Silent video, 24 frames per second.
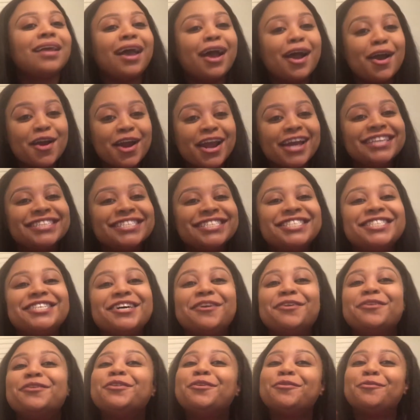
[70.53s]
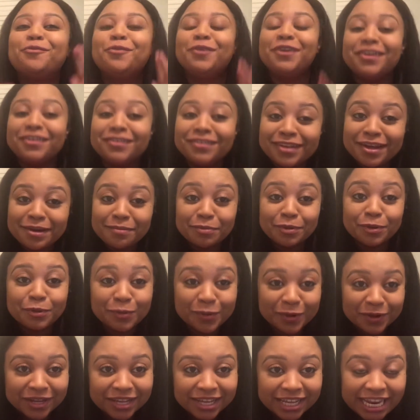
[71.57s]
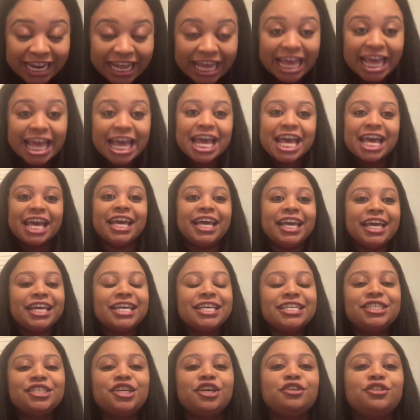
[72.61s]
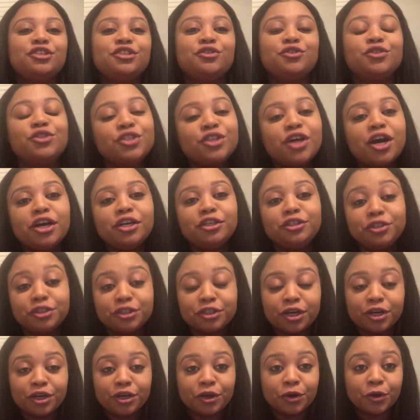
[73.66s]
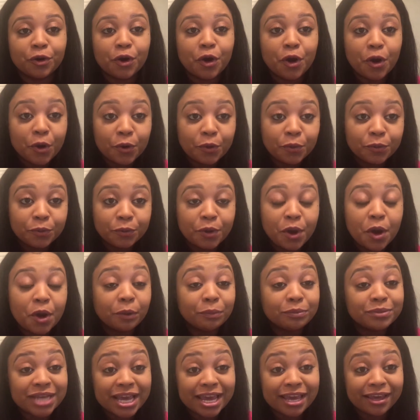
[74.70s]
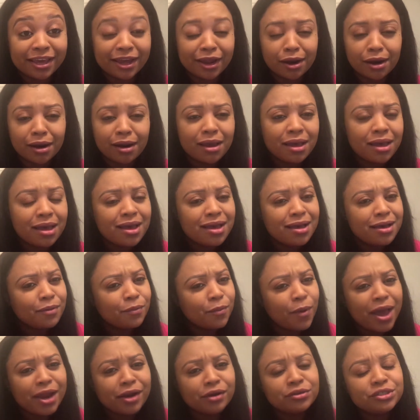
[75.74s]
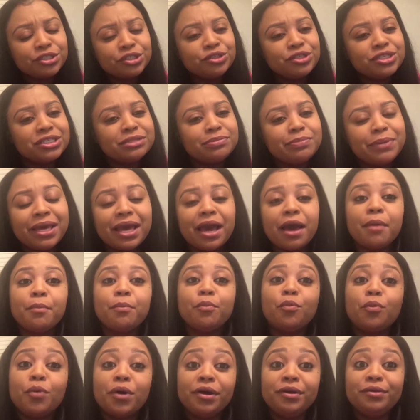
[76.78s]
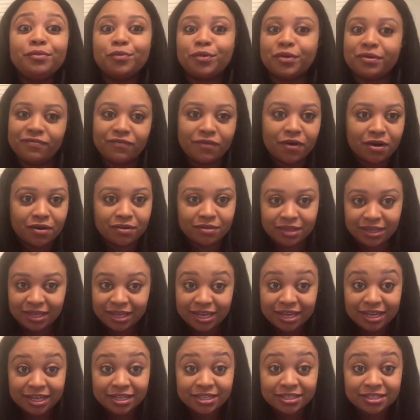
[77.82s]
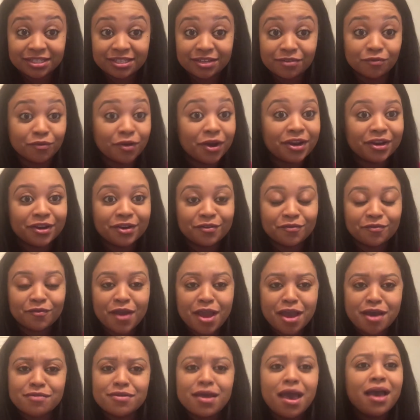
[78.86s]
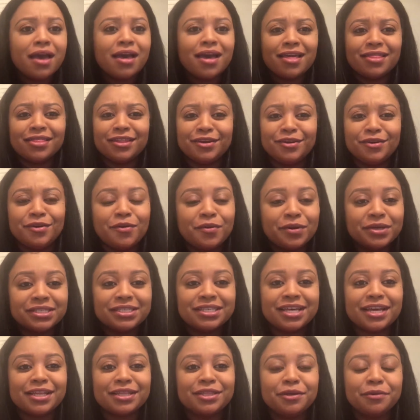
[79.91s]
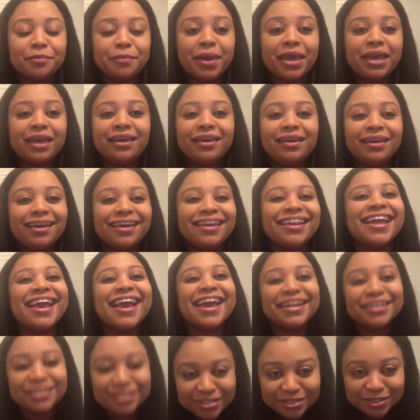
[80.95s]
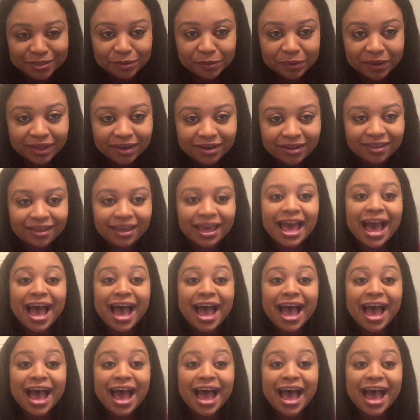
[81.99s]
All right, so the real number 1 is to start your own home daycare. Why don't you just become one with all the kids running around and the noise that they're making and add to it?